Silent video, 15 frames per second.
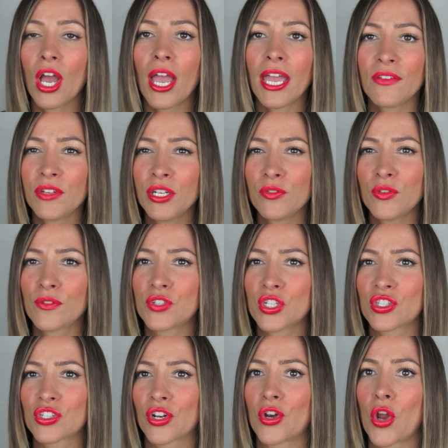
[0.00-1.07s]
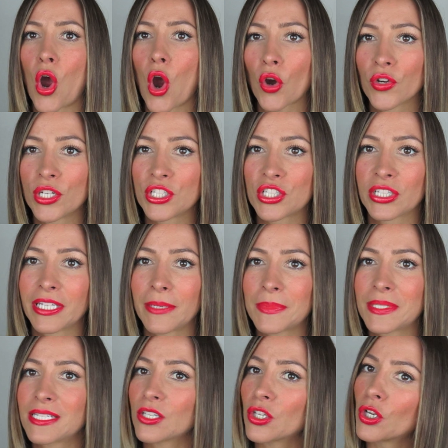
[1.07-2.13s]
Even if you've just got an orange
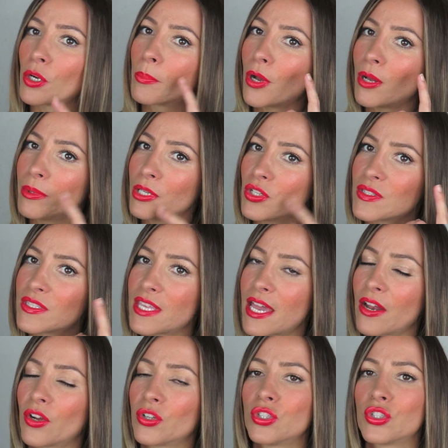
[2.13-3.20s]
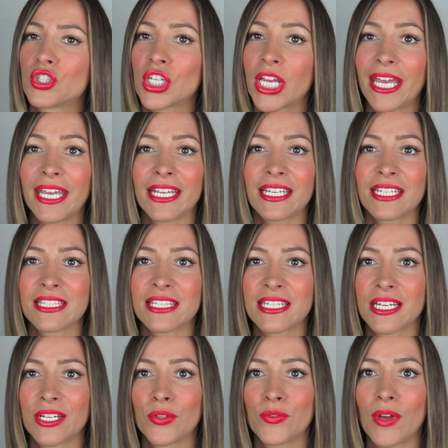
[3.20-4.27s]
lipstick, you can probably use that on your cheek
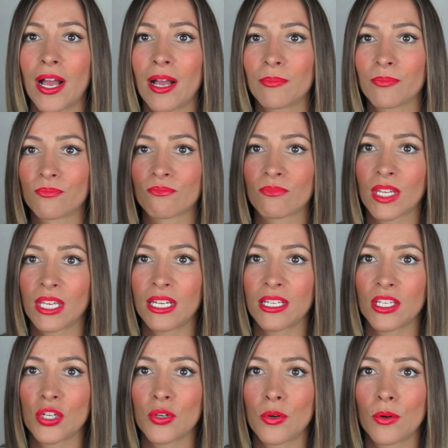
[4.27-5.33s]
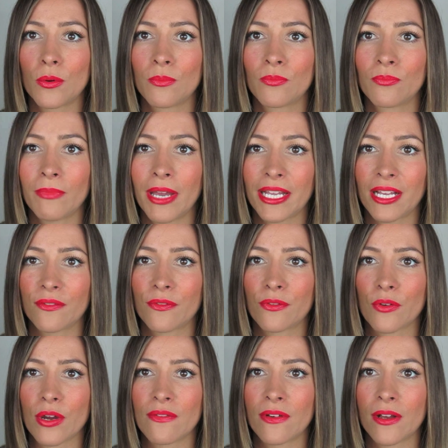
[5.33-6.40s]
instead of getting your Makeup
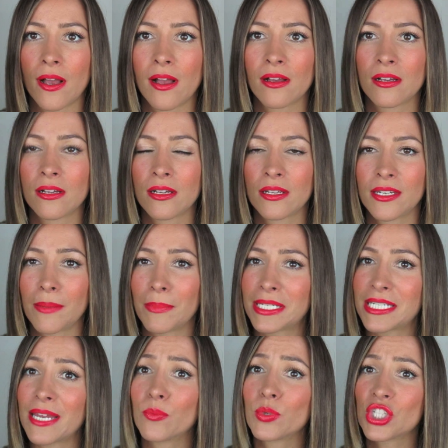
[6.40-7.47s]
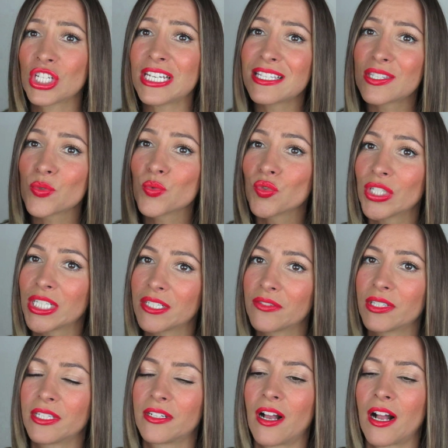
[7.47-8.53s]
Forever number 10, which is really,
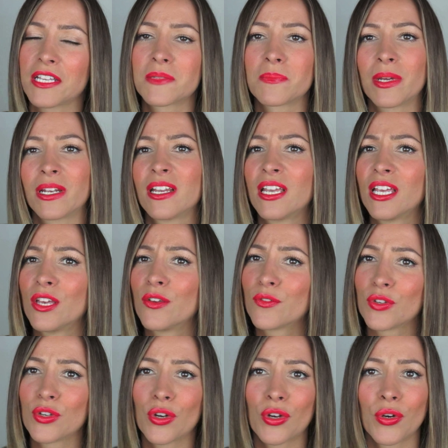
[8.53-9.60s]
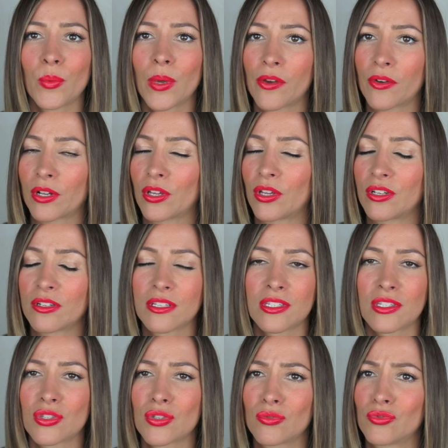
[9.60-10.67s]
really nice. But if you're not going to wear it a lot,
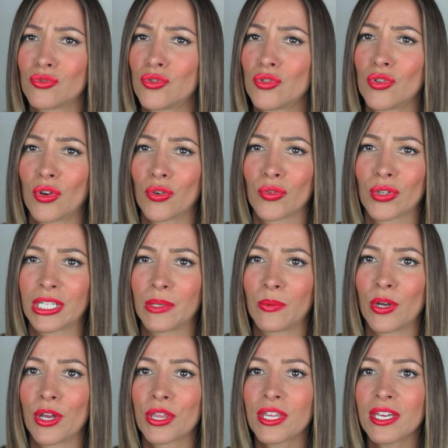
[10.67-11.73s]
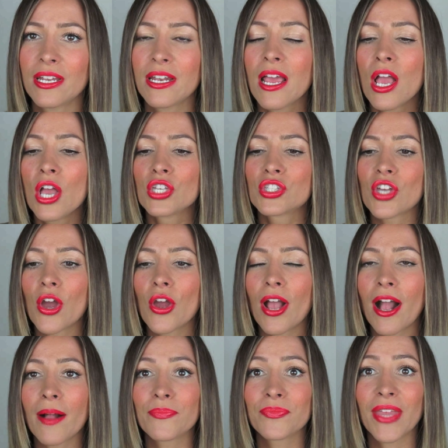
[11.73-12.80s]
it's not really worth it. So
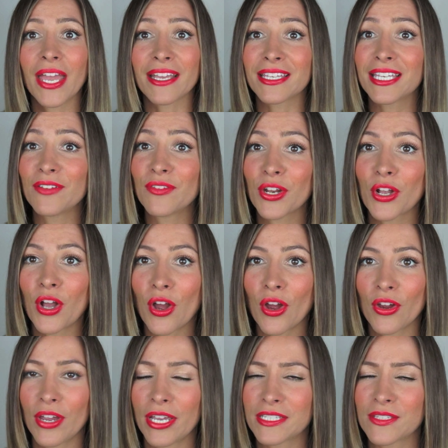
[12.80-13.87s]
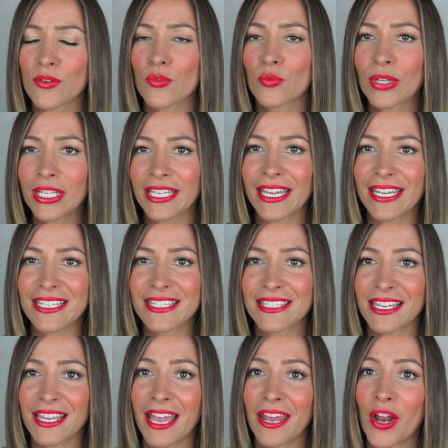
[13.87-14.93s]
yeah, give it a go. It's really
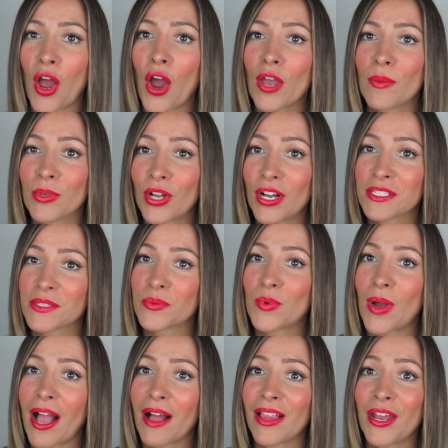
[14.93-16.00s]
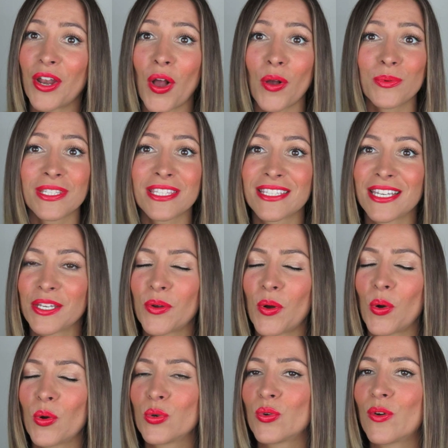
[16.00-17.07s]
easy, and I hope you guys are well, and I will see you
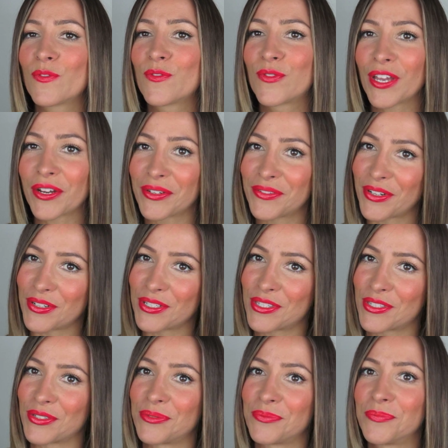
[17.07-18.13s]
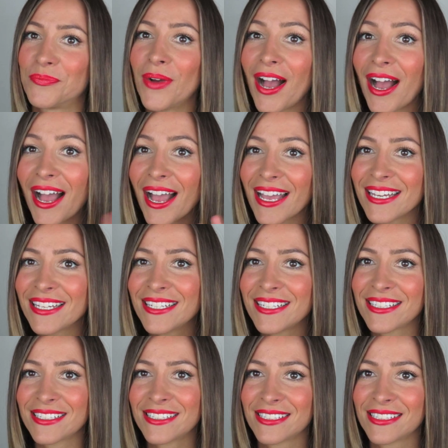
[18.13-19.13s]
all very, very soon. Bye.